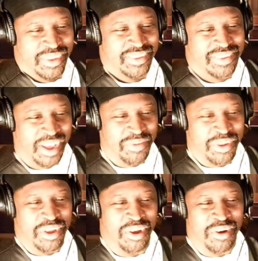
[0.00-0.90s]
Tell him to
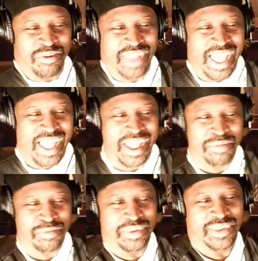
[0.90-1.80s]
go
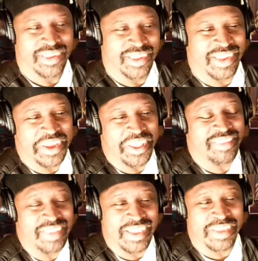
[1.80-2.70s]
live and let
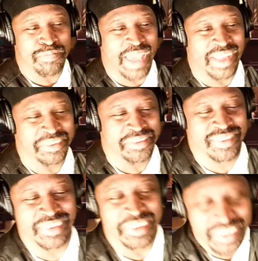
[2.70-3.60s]
us hear his
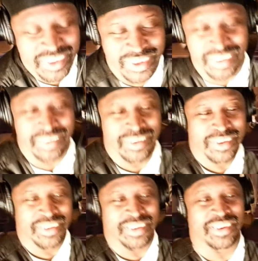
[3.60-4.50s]
balance. And
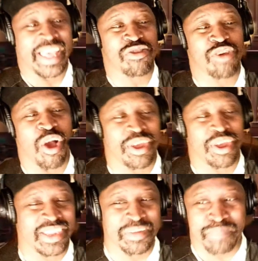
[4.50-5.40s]
let y'all
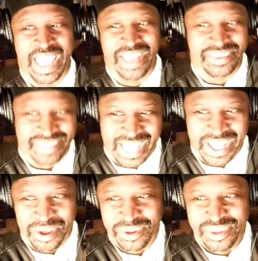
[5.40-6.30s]
hear his balance now.